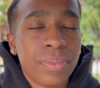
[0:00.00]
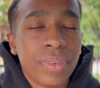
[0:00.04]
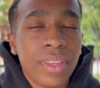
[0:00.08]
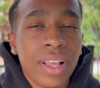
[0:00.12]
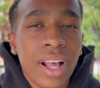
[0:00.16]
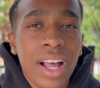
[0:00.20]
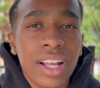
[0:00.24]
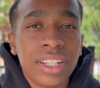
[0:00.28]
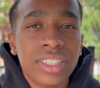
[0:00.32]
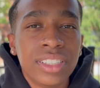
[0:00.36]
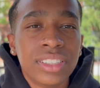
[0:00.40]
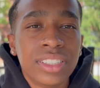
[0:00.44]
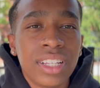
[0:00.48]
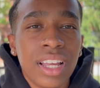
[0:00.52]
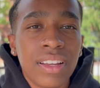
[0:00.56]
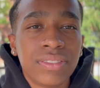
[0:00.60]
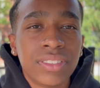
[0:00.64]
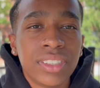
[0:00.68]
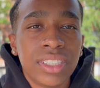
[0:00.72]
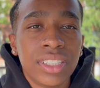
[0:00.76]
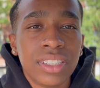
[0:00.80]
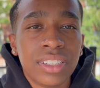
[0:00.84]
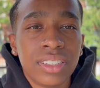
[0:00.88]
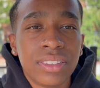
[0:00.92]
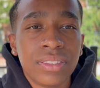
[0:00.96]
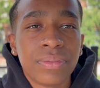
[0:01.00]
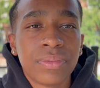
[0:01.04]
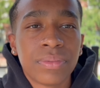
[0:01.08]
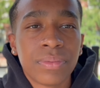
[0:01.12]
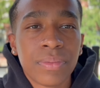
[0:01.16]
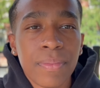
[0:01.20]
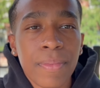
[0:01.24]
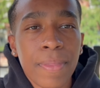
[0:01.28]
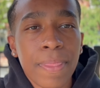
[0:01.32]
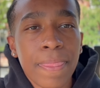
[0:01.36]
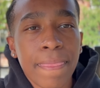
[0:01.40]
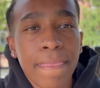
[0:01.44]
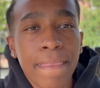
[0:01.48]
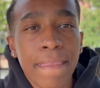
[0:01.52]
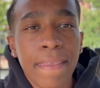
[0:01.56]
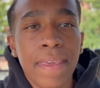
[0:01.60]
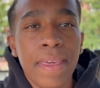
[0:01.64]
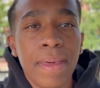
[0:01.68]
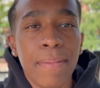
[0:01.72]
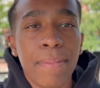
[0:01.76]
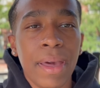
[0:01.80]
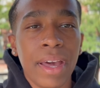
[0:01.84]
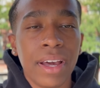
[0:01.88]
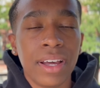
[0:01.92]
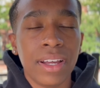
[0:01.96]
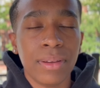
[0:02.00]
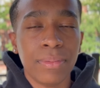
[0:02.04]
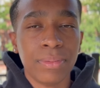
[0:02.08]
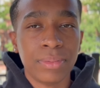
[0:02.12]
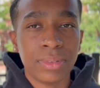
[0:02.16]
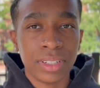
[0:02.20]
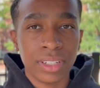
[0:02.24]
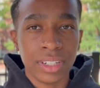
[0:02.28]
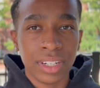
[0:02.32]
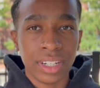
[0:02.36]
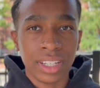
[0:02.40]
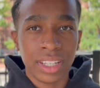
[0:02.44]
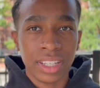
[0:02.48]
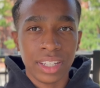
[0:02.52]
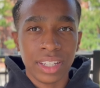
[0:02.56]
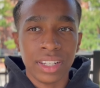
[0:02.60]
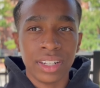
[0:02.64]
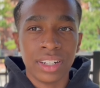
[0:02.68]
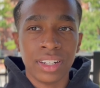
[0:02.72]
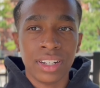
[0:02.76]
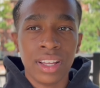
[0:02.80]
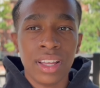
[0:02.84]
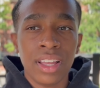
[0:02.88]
I just have to get back up there again.